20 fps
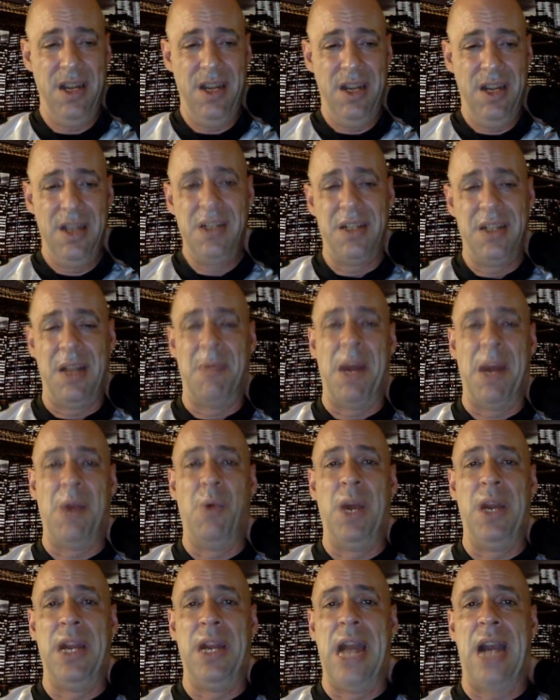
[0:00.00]
They might
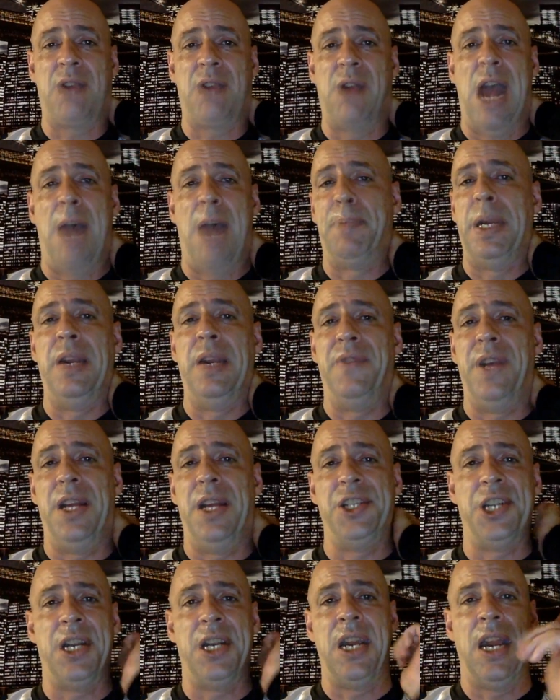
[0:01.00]
win that crappy
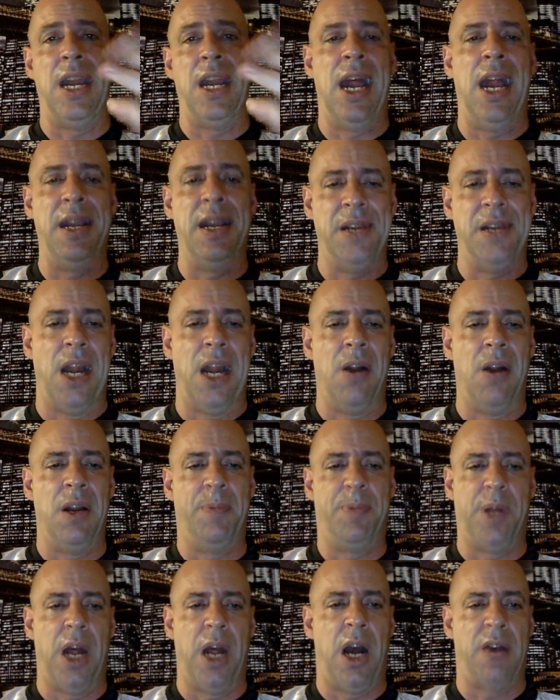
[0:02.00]
division, and then, in the
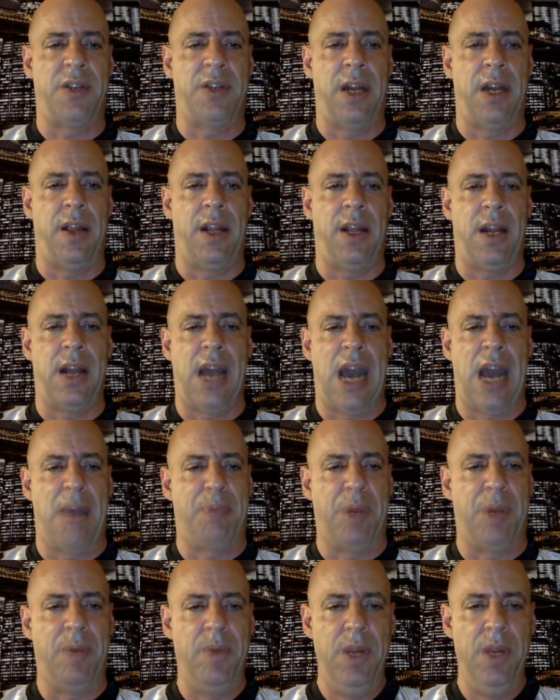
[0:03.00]
playoffs, anything can
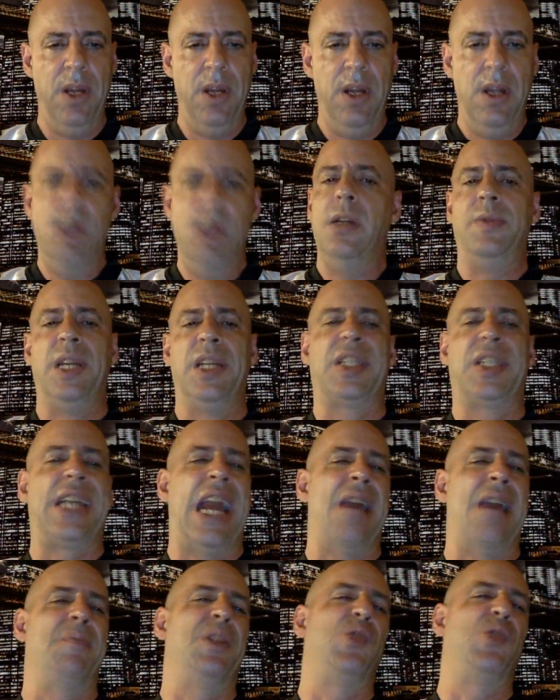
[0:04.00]
happen. This
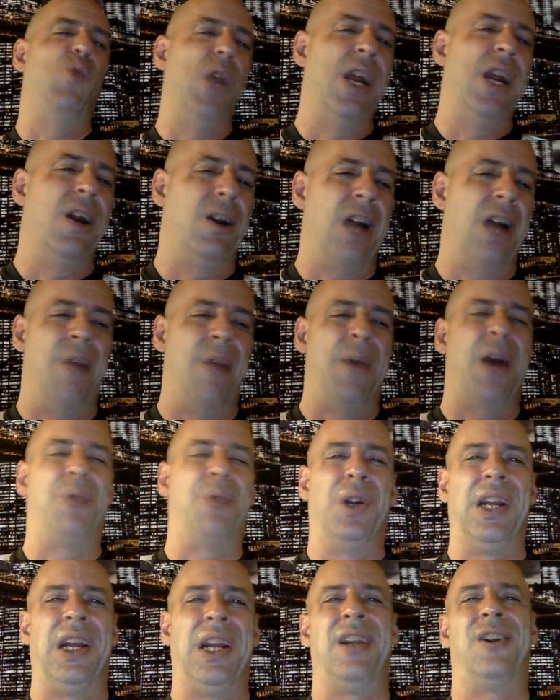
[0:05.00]
game is weird. I'm not
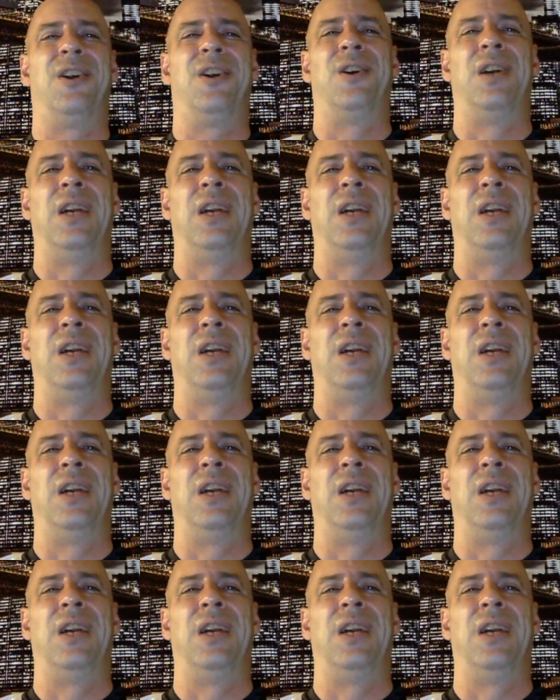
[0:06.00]
really in a hurry to